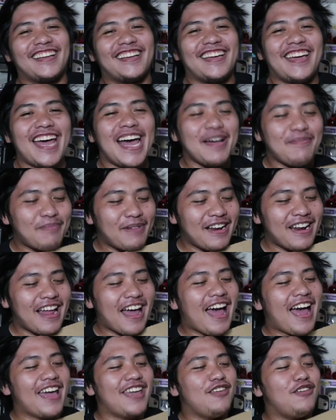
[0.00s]
Kaya
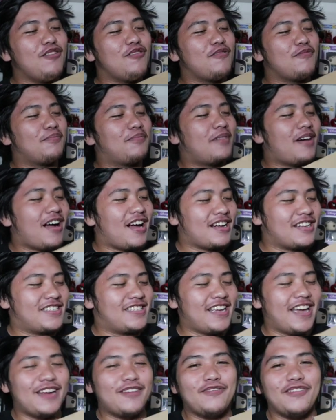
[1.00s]
pala yung
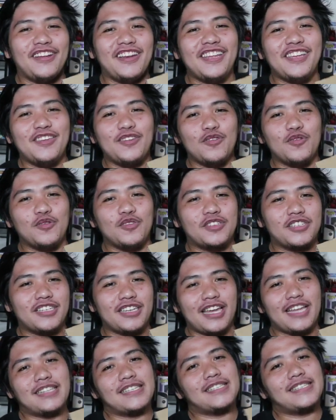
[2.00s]
box ay really
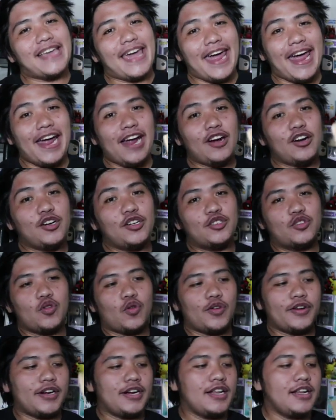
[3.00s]
huge. It's Air
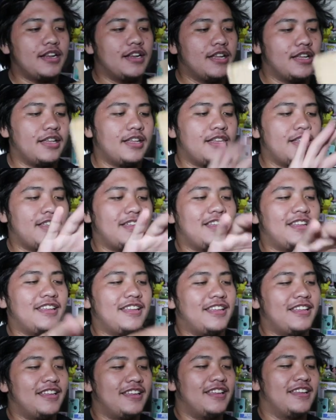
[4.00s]
Jordan.
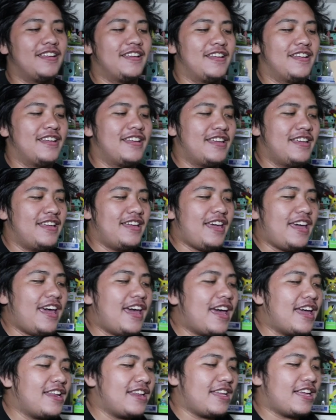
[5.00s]

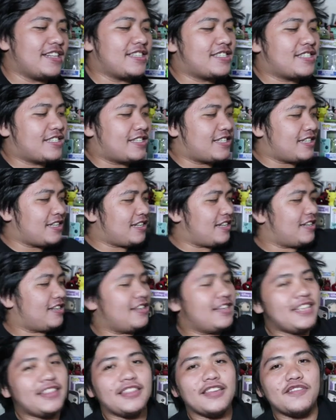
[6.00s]
And it's
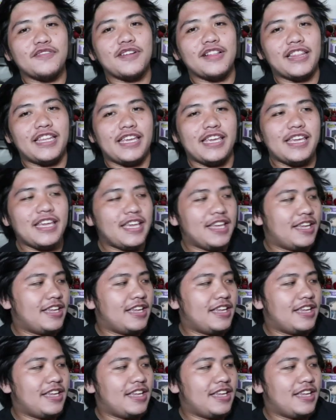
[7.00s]
literally